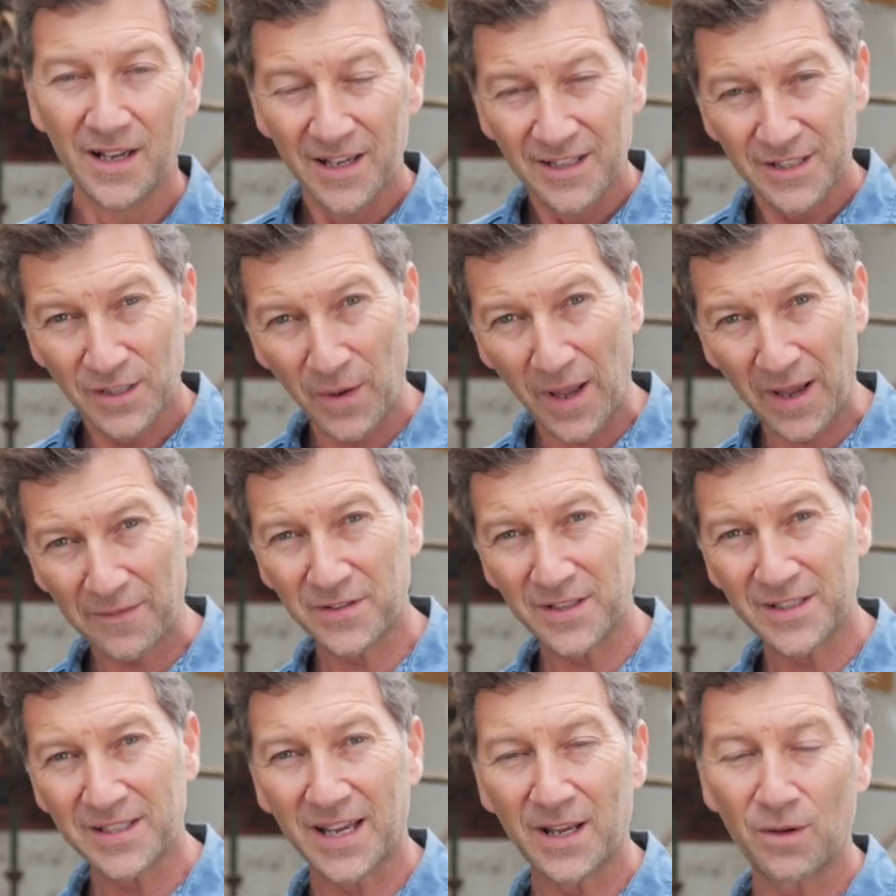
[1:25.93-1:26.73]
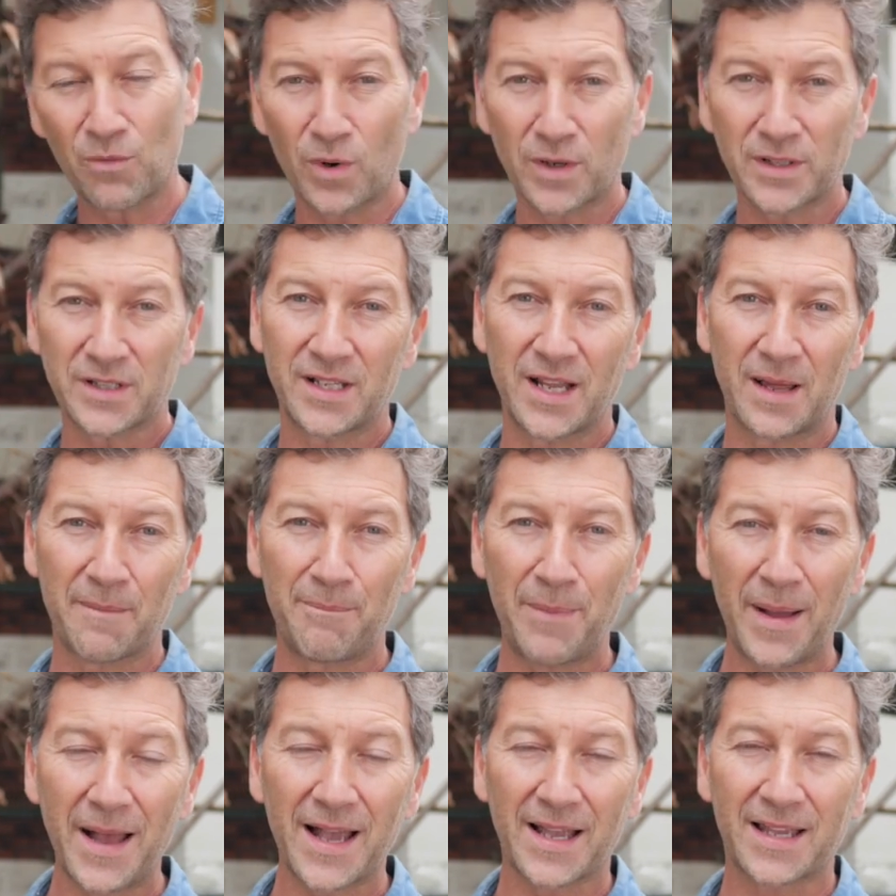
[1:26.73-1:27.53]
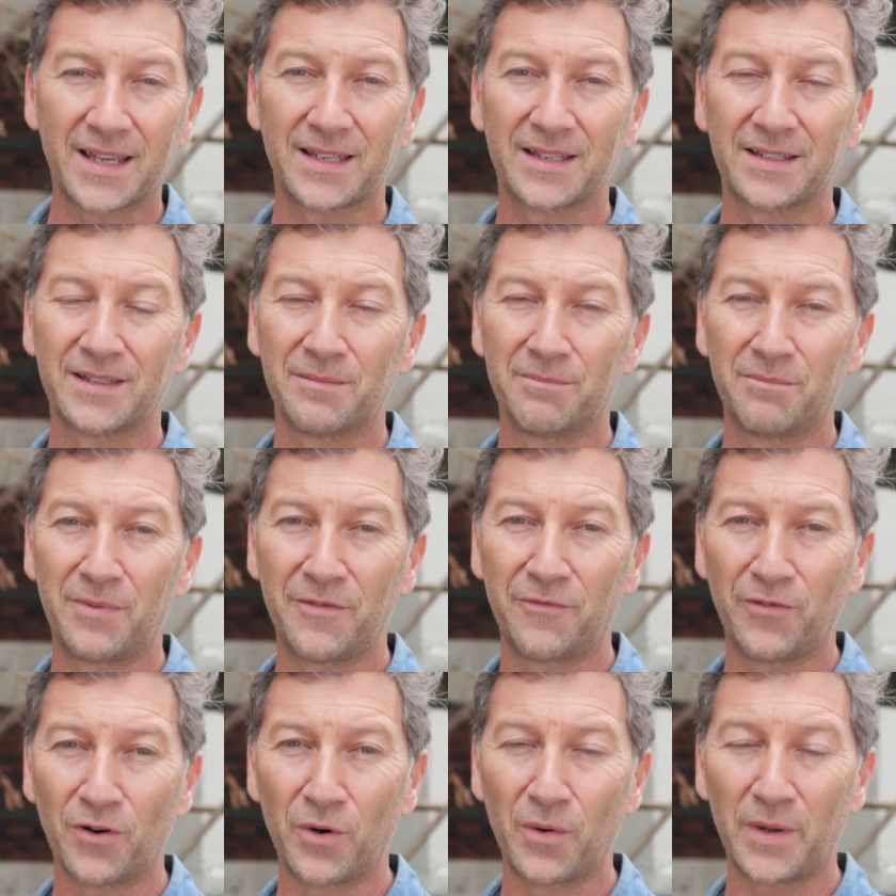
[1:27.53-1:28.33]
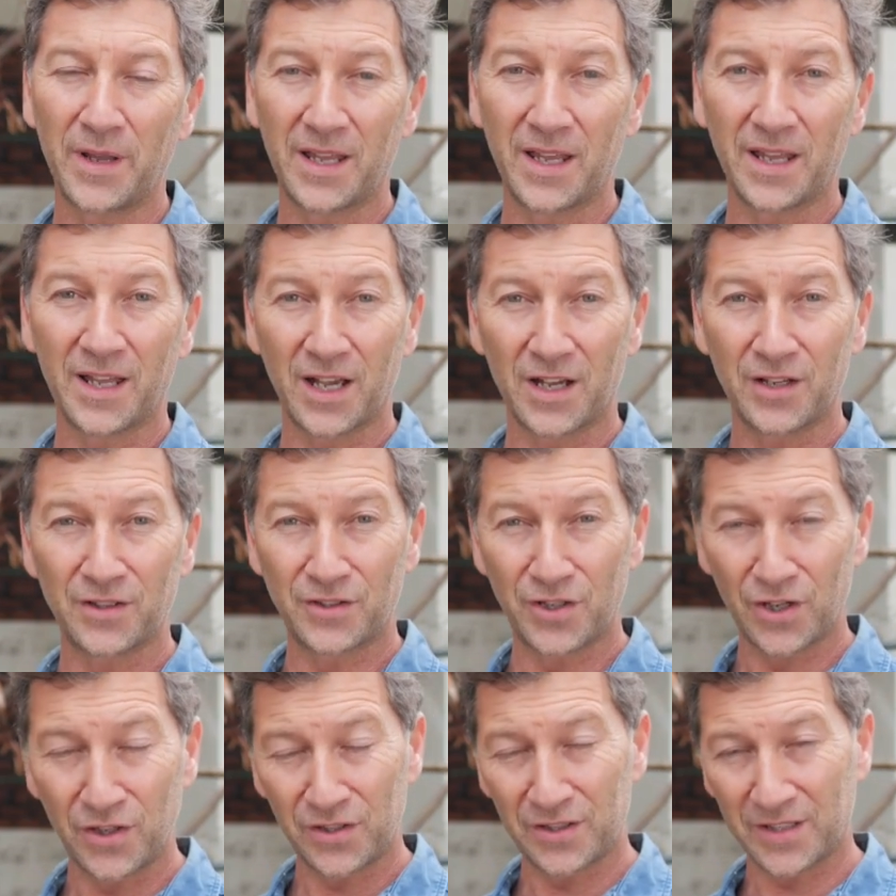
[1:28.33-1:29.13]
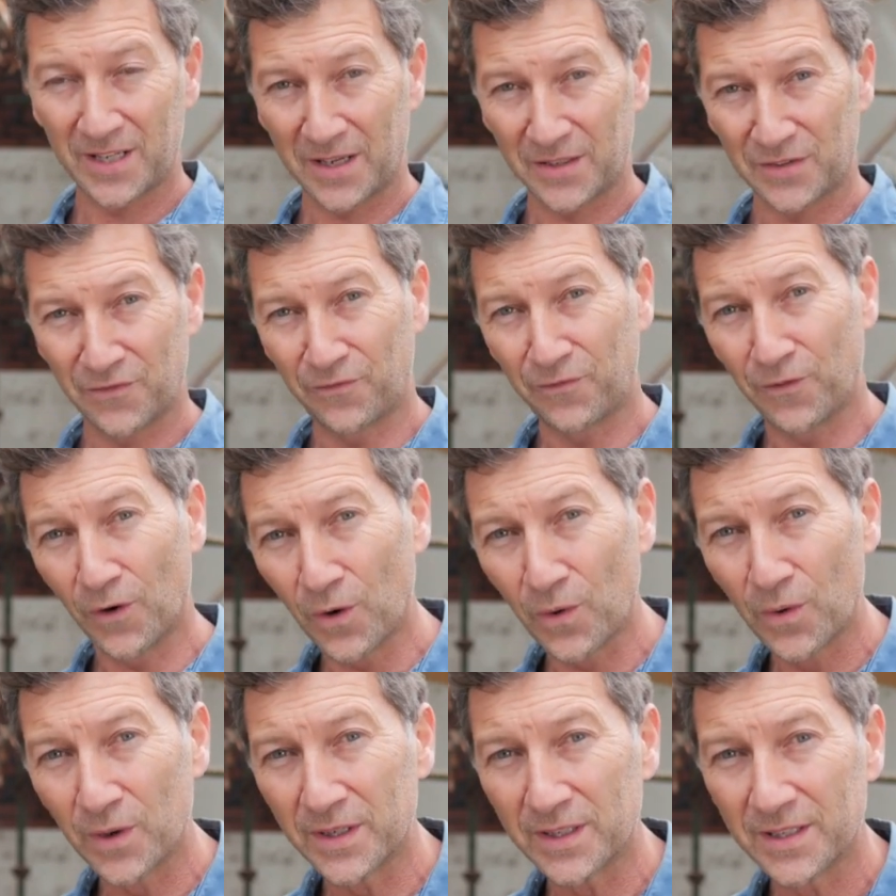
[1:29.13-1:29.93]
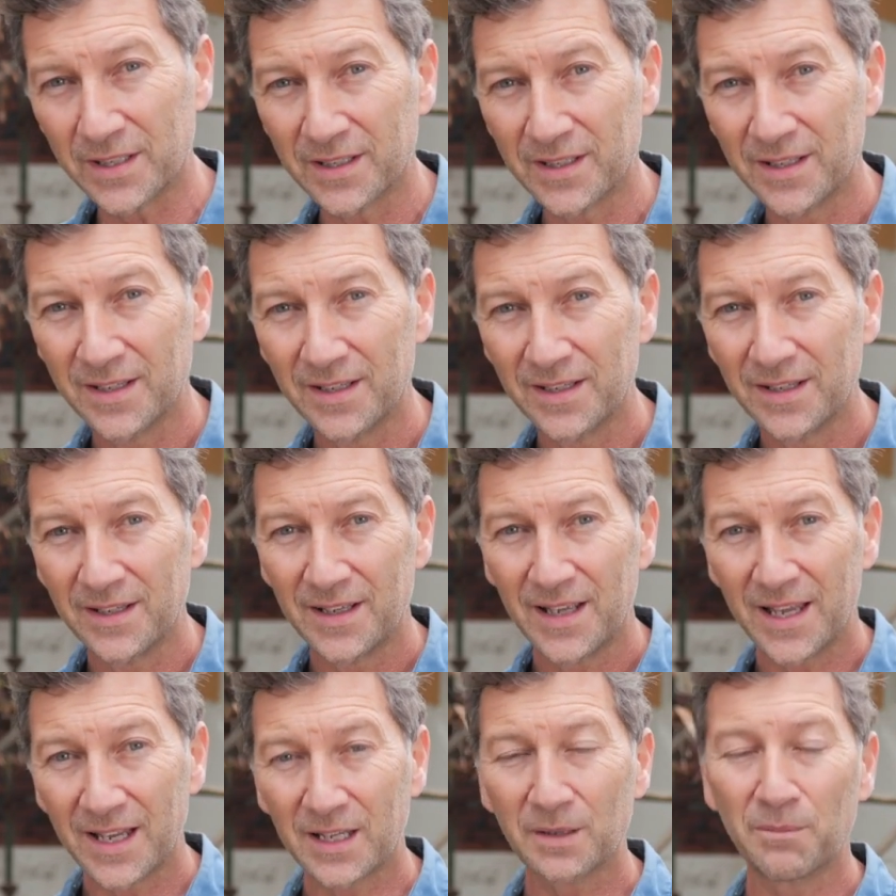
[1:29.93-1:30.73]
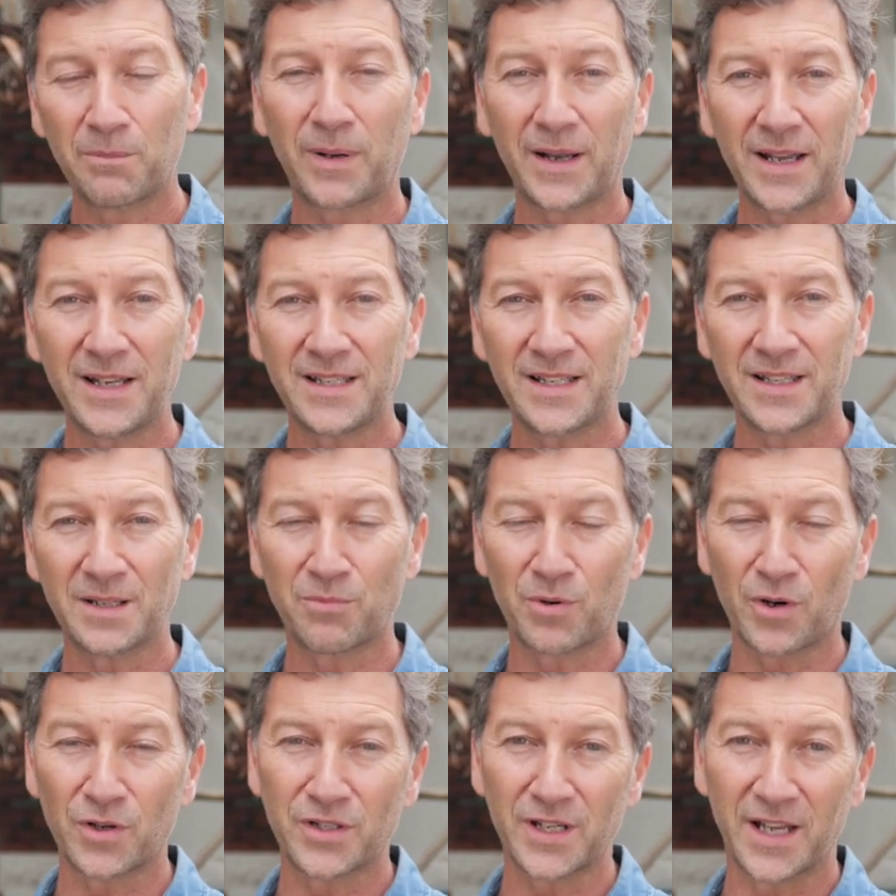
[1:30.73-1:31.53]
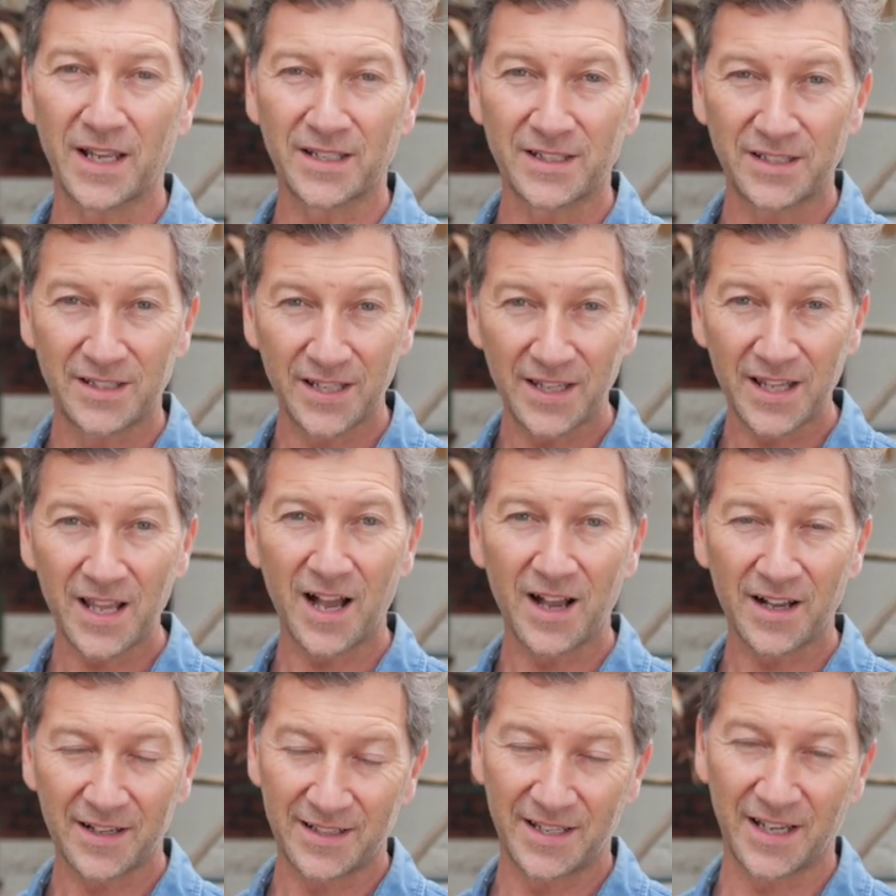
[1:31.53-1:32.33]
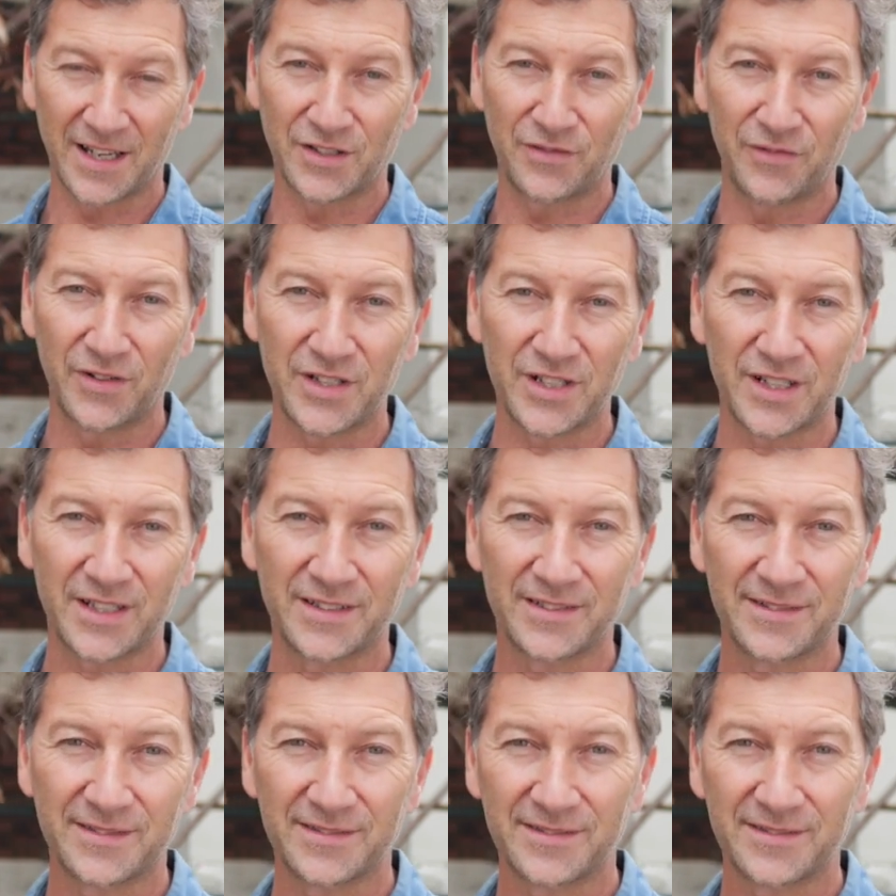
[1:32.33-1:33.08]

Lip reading: So we have to take one step back before we can go two steps forward in completing the project to the architect's vision.